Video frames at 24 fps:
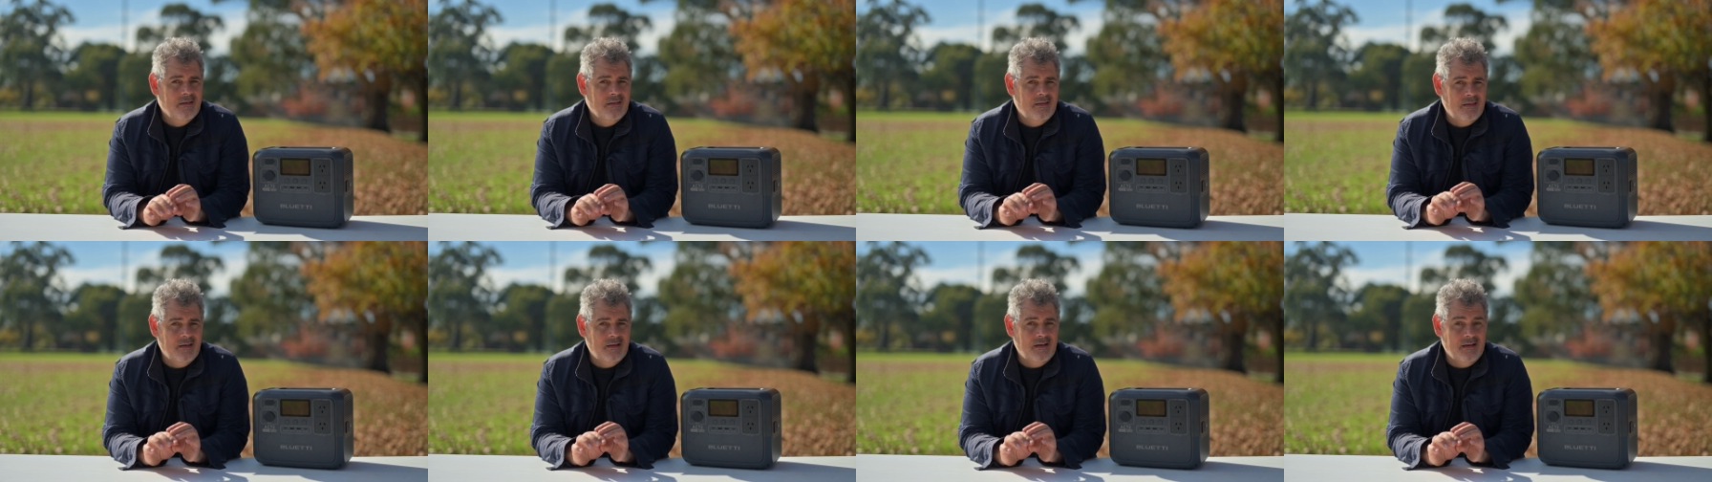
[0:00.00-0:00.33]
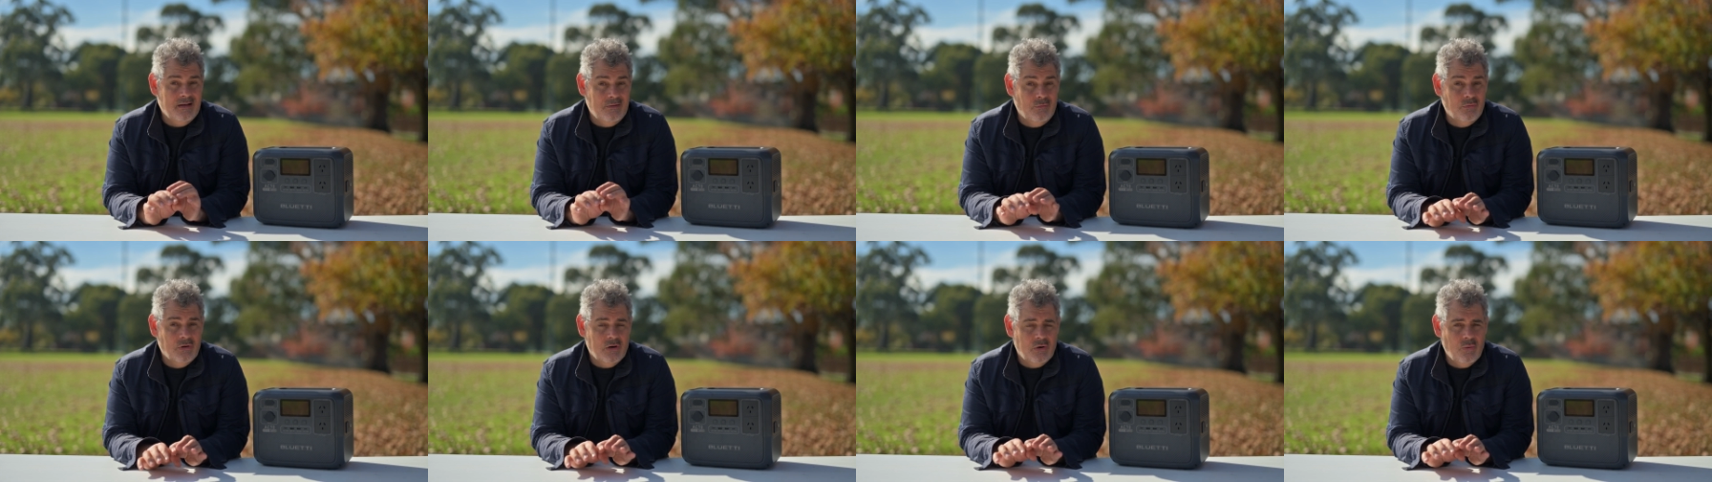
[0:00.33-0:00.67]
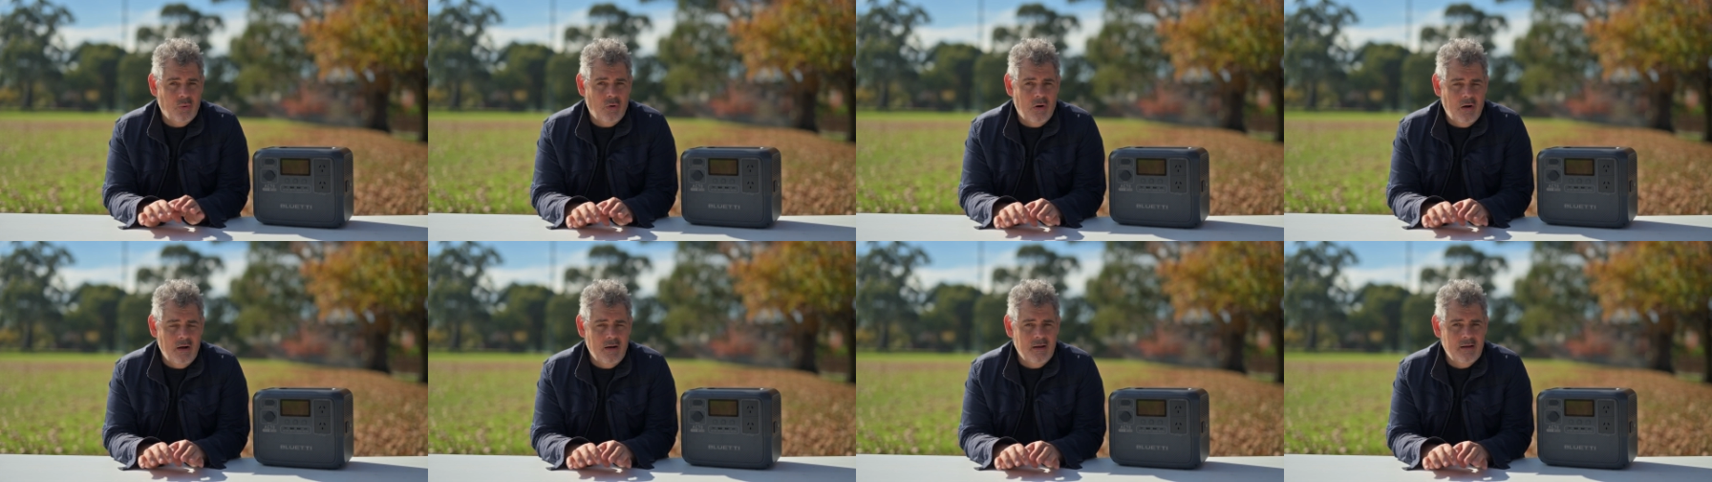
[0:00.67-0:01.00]
that
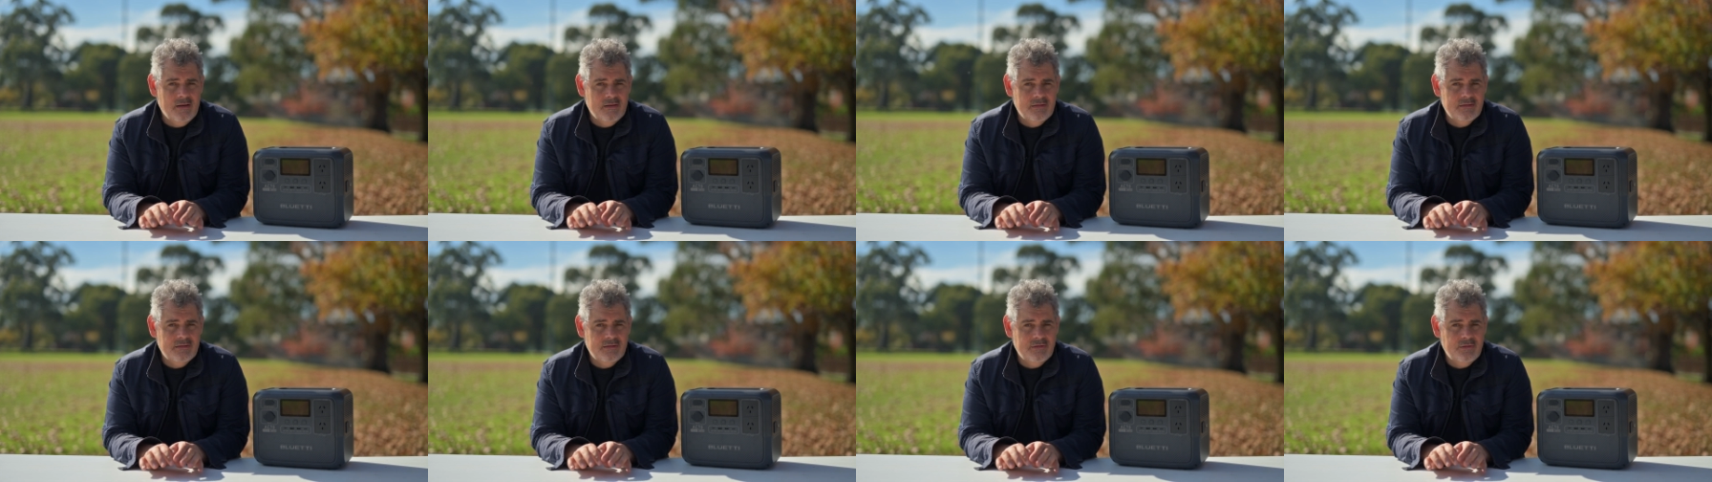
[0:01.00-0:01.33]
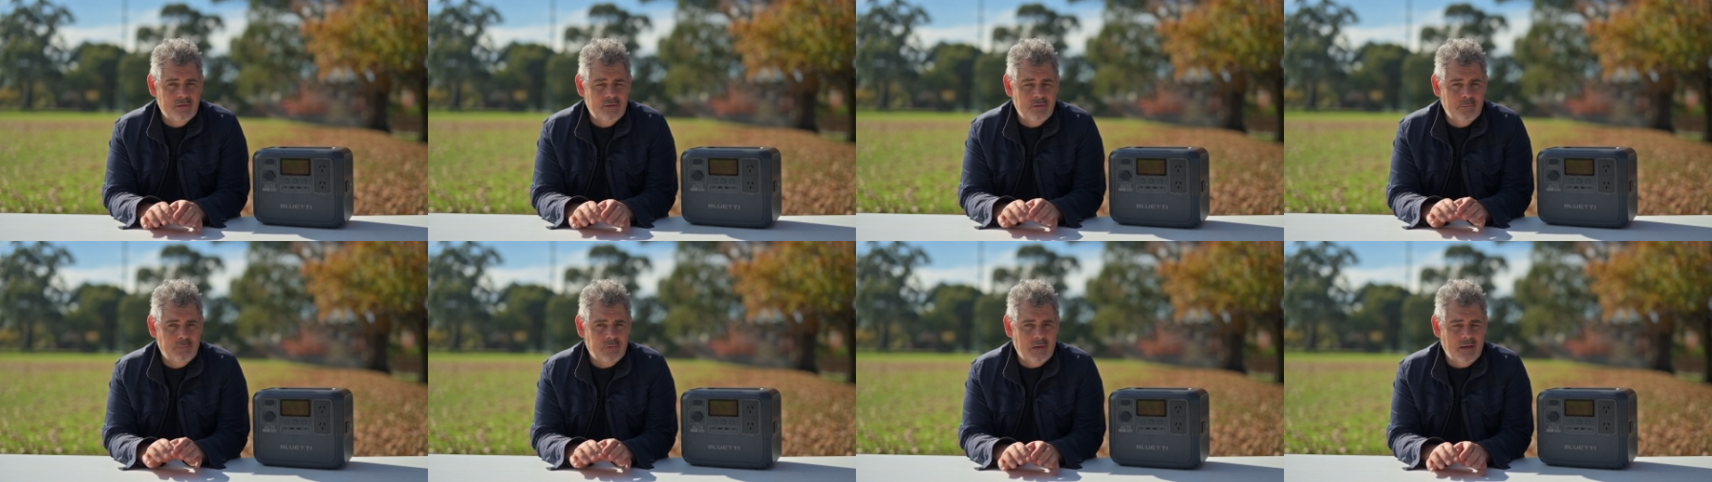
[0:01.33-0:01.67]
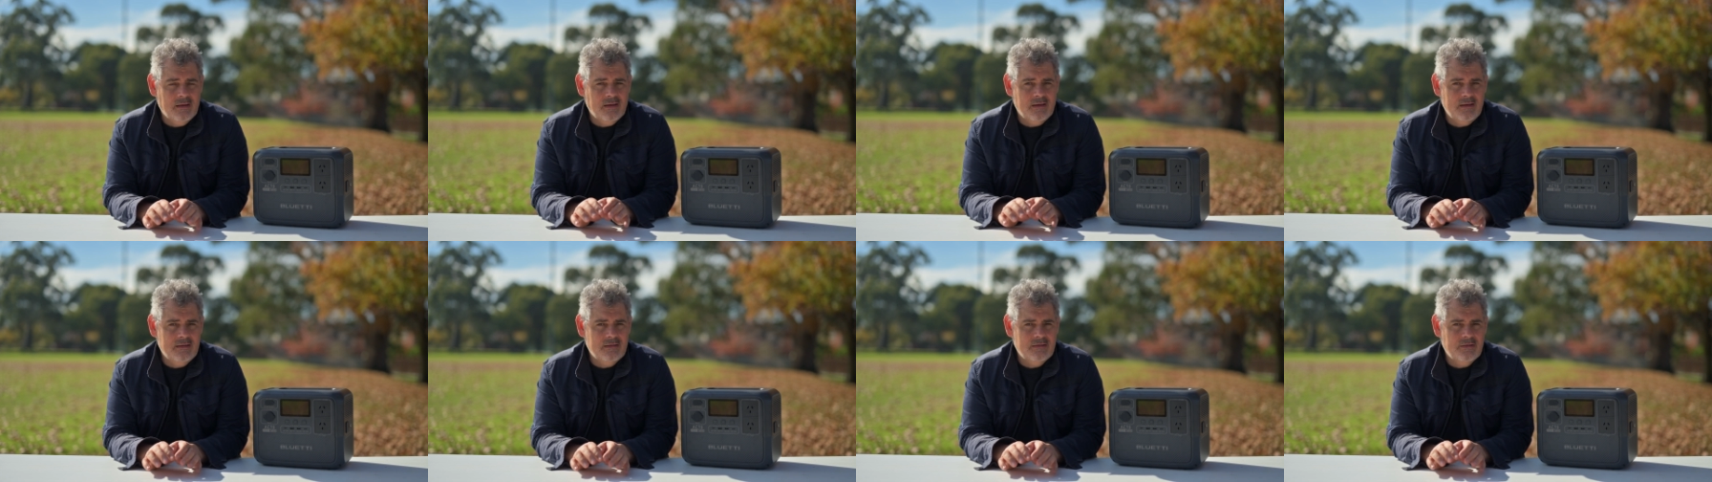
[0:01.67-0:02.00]
requires you to
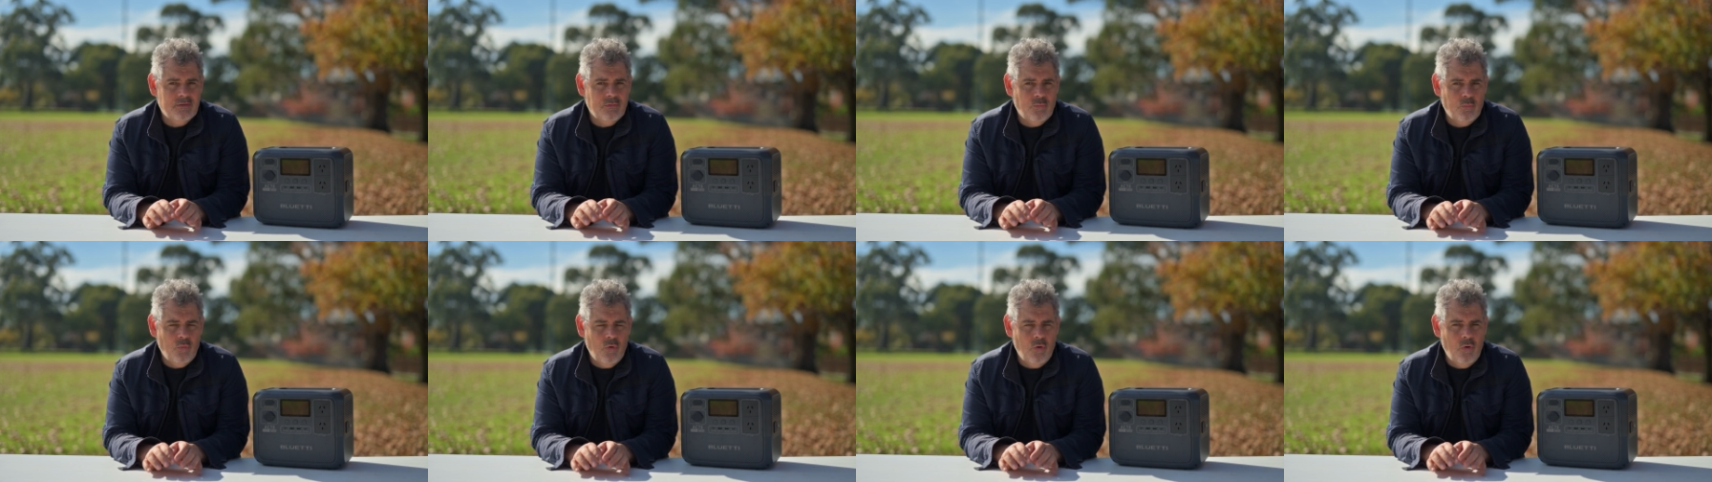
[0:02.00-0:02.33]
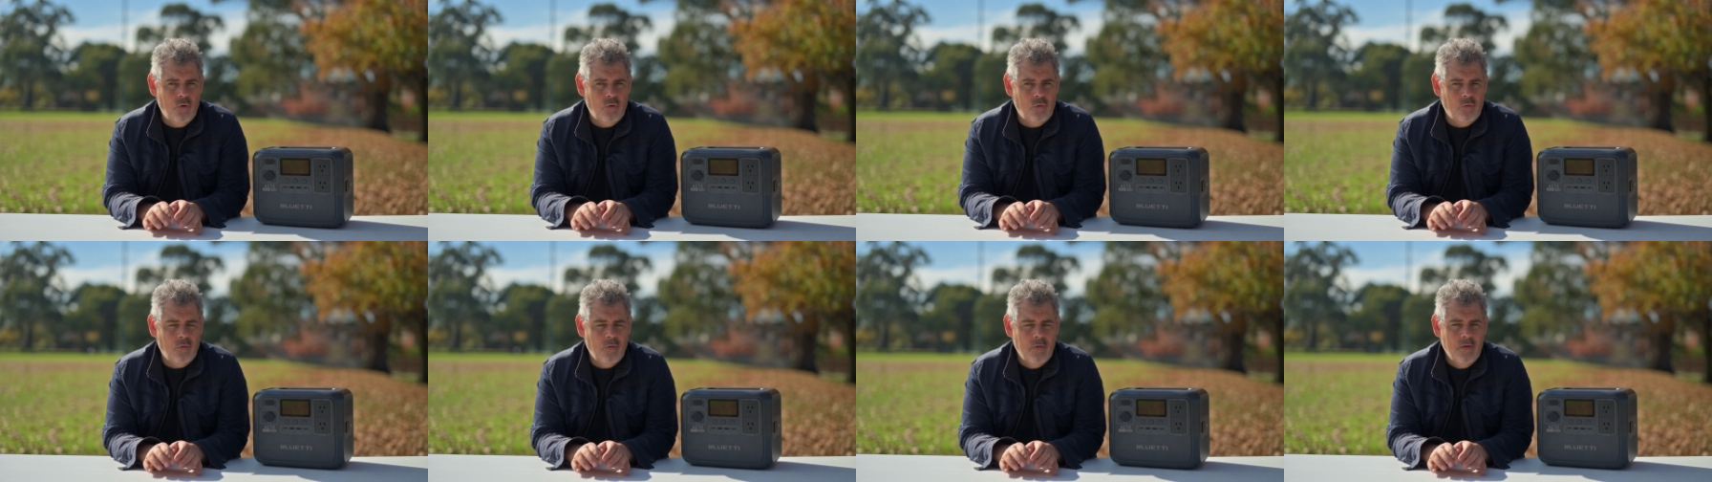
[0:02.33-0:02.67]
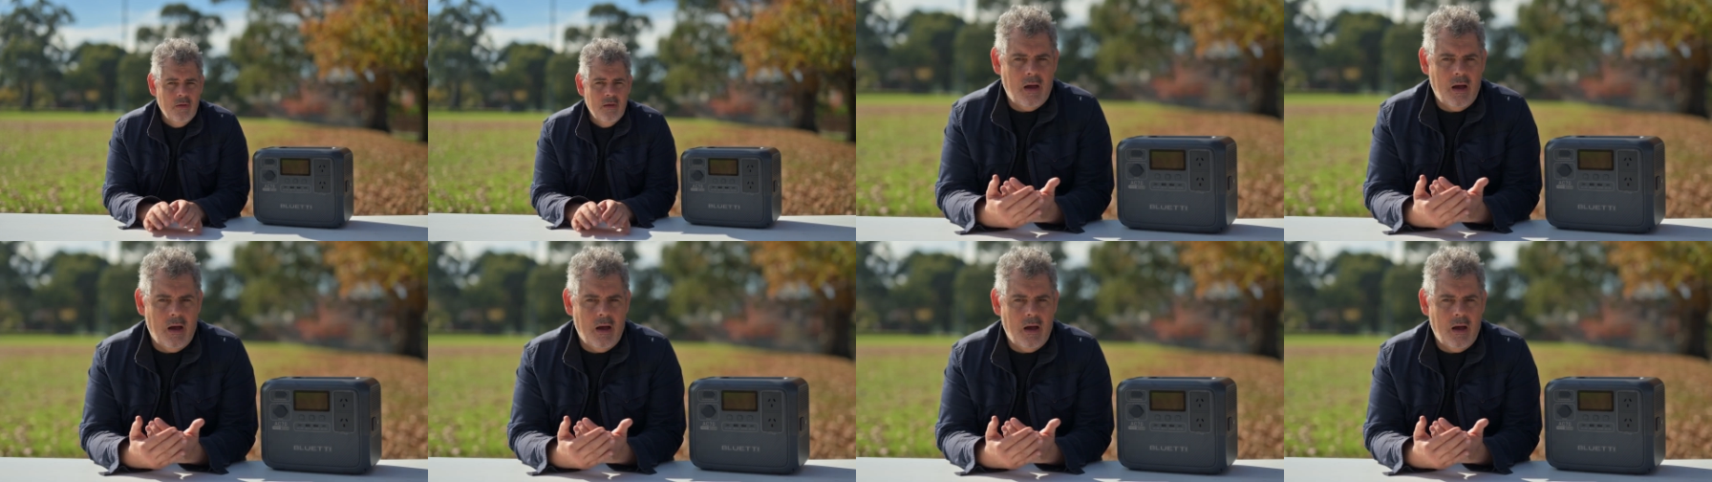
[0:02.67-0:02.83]
plug it into the wall.